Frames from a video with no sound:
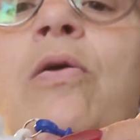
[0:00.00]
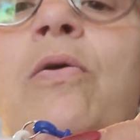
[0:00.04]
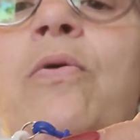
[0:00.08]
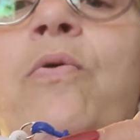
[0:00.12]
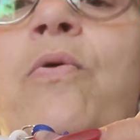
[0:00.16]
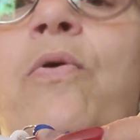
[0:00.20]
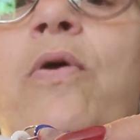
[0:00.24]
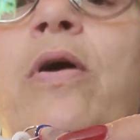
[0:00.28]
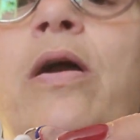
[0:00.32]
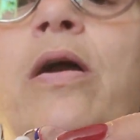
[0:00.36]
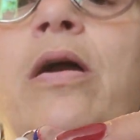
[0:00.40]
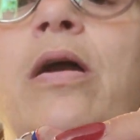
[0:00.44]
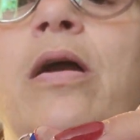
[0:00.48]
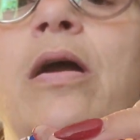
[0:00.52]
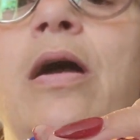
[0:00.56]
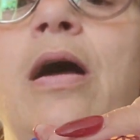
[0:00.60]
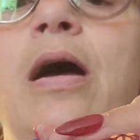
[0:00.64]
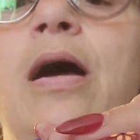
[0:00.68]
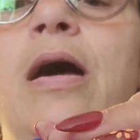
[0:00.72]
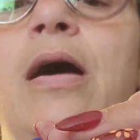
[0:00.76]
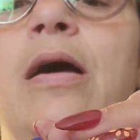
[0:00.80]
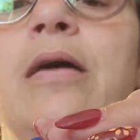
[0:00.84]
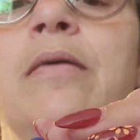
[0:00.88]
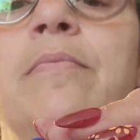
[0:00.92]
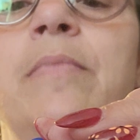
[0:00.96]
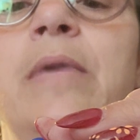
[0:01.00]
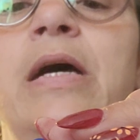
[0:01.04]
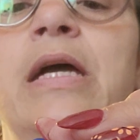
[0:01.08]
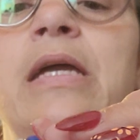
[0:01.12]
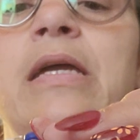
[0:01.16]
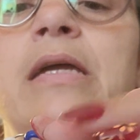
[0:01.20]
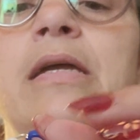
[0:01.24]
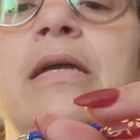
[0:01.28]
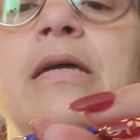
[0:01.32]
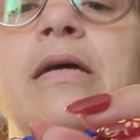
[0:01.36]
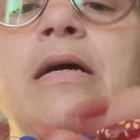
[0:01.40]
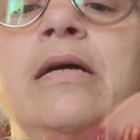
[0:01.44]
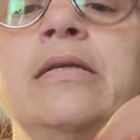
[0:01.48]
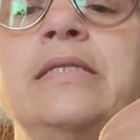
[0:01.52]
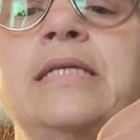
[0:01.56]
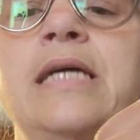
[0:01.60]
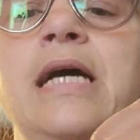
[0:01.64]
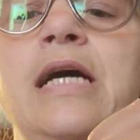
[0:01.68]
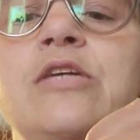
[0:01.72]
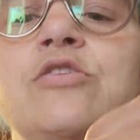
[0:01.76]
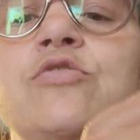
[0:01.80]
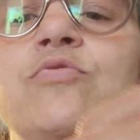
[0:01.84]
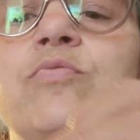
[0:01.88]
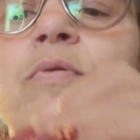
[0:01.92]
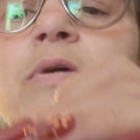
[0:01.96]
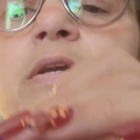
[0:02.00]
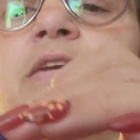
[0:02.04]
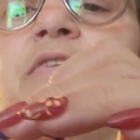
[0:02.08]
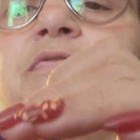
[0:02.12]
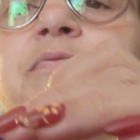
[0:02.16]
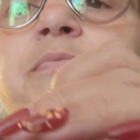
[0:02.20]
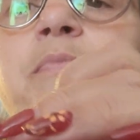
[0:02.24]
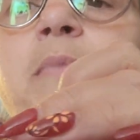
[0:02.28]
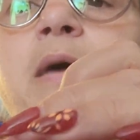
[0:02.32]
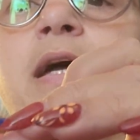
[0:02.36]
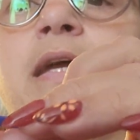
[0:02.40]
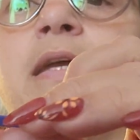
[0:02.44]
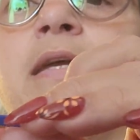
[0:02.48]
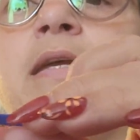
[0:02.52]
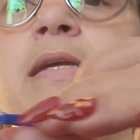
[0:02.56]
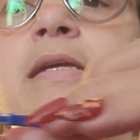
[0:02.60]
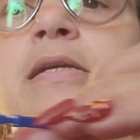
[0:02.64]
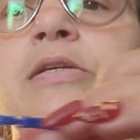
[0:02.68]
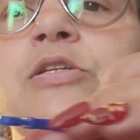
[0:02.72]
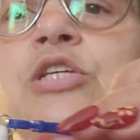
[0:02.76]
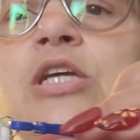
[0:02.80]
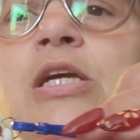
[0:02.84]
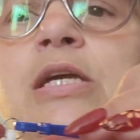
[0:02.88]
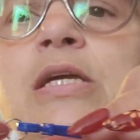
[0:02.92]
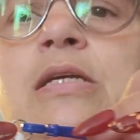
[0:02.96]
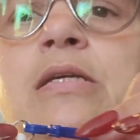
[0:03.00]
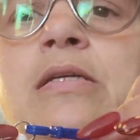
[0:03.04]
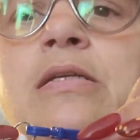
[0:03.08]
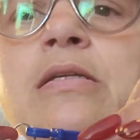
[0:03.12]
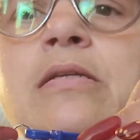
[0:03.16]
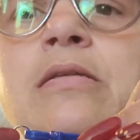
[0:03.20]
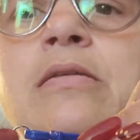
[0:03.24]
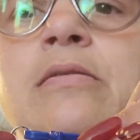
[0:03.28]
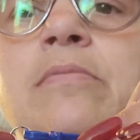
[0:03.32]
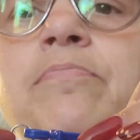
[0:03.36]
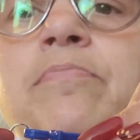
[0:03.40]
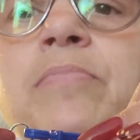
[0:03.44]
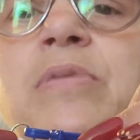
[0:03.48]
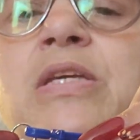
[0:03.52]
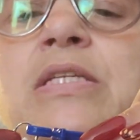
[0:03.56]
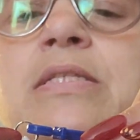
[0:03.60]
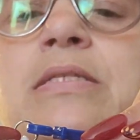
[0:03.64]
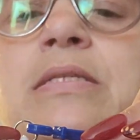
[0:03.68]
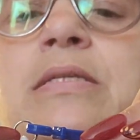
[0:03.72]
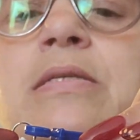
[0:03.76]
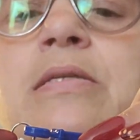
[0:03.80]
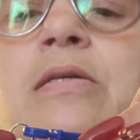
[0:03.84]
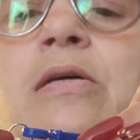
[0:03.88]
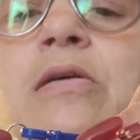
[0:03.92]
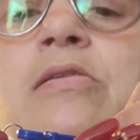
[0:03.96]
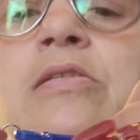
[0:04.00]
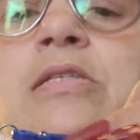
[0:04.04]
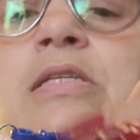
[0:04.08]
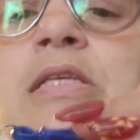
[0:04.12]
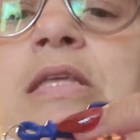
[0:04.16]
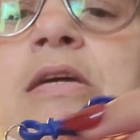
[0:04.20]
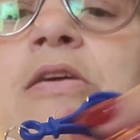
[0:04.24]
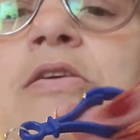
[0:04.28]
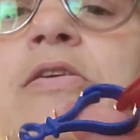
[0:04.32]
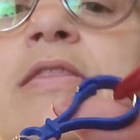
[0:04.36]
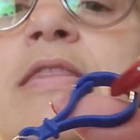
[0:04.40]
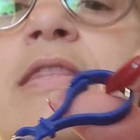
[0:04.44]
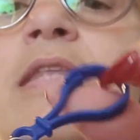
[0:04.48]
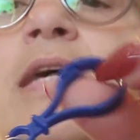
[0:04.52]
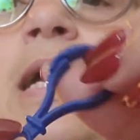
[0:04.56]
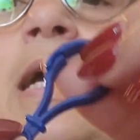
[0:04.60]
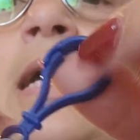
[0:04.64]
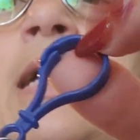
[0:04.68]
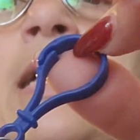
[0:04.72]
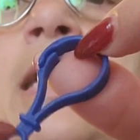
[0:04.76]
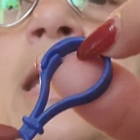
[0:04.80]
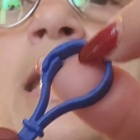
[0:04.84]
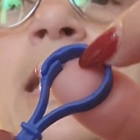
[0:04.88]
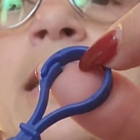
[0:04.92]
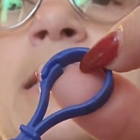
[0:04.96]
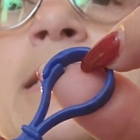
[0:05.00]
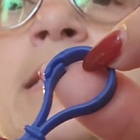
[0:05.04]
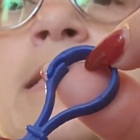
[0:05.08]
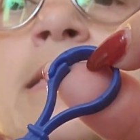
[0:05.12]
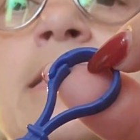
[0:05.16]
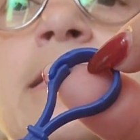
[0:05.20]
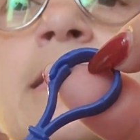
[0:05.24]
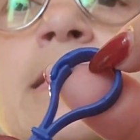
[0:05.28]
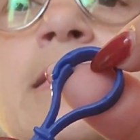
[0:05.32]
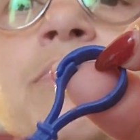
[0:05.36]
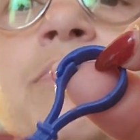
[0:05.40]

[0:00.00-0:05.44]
Or I might attach one of my keychain pieces onto there and then connect it to the